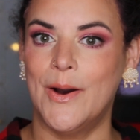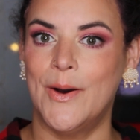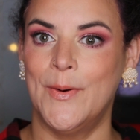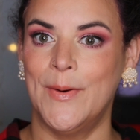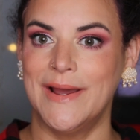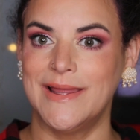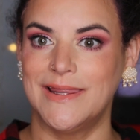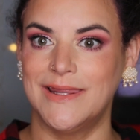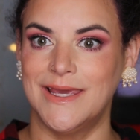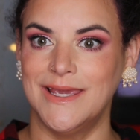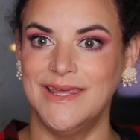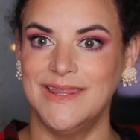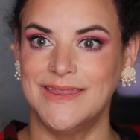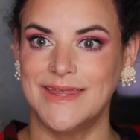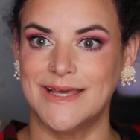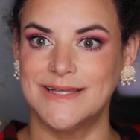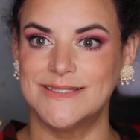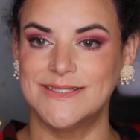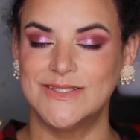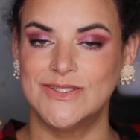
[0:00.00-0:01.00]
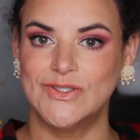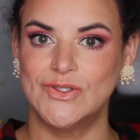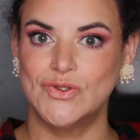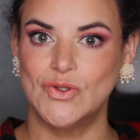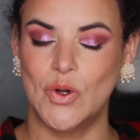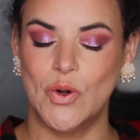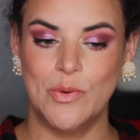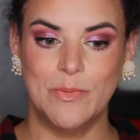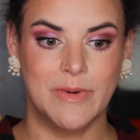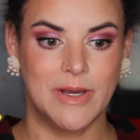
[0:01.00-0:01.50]
oh, I like that
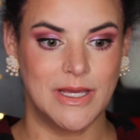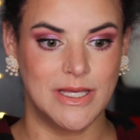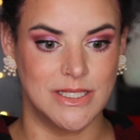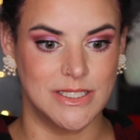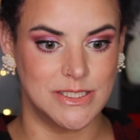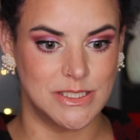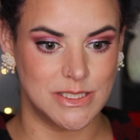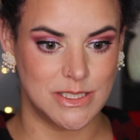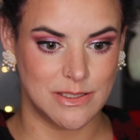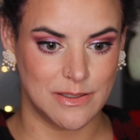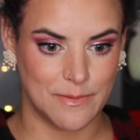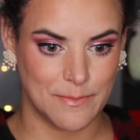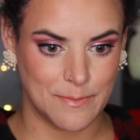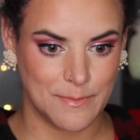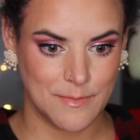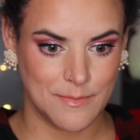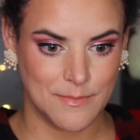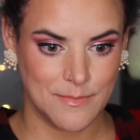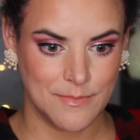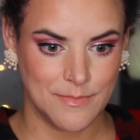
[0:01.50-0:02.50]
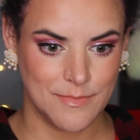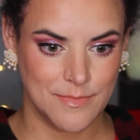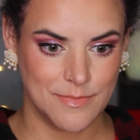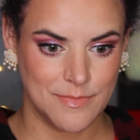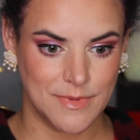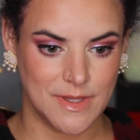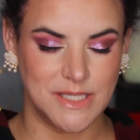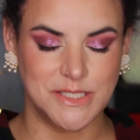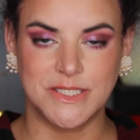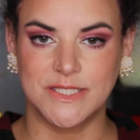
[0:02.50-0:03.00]
so much.
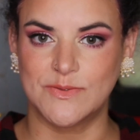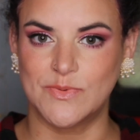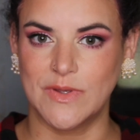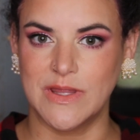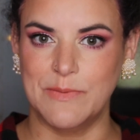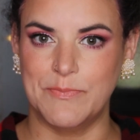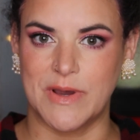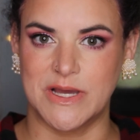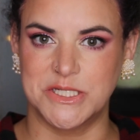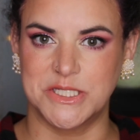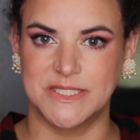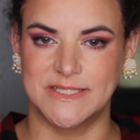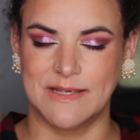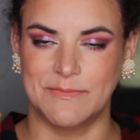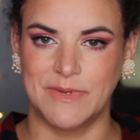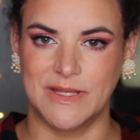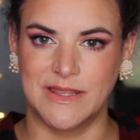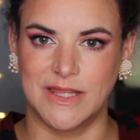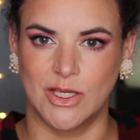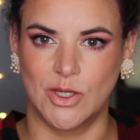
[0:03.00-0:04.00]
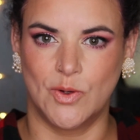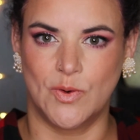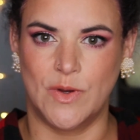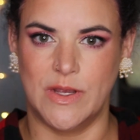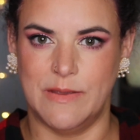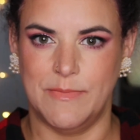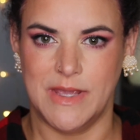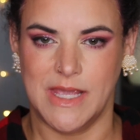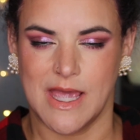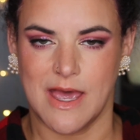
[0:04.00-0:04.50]
It just really punches up like the
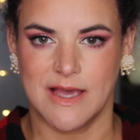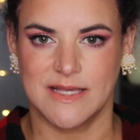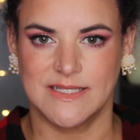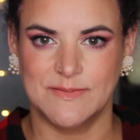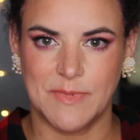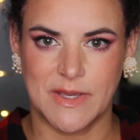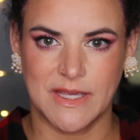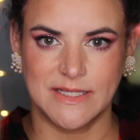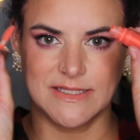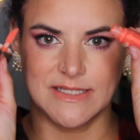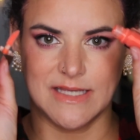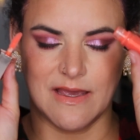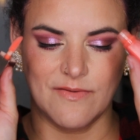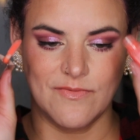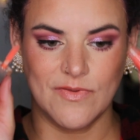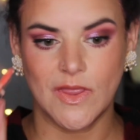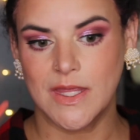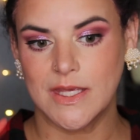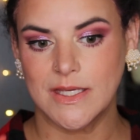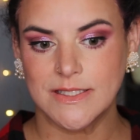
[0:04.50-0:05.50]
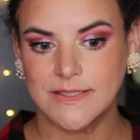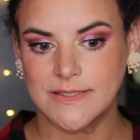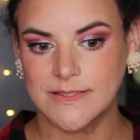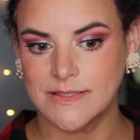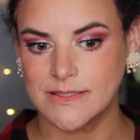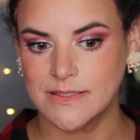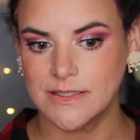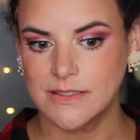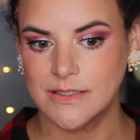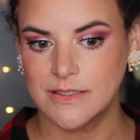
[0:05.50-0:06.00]
creamy aspect of
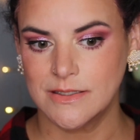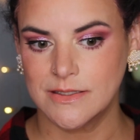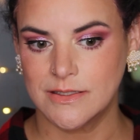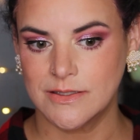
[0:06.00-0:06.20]
this.